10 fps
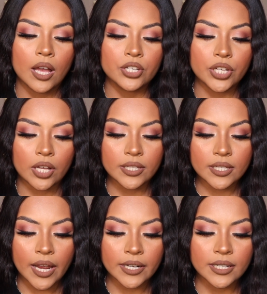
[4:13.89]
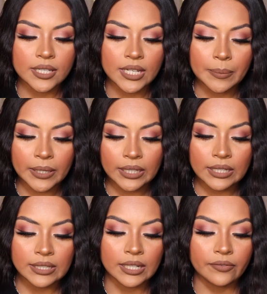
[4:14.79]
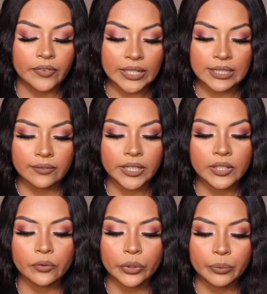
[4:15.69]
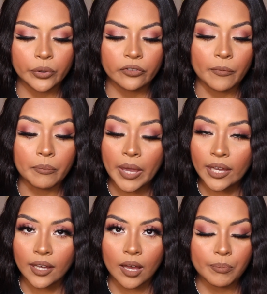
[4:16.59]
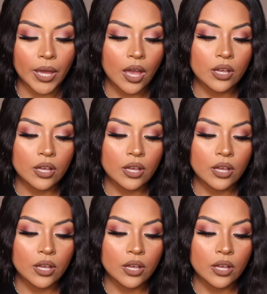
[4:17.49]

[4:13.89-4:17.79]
Gel designed to deep cleanse and effectively remove makeup,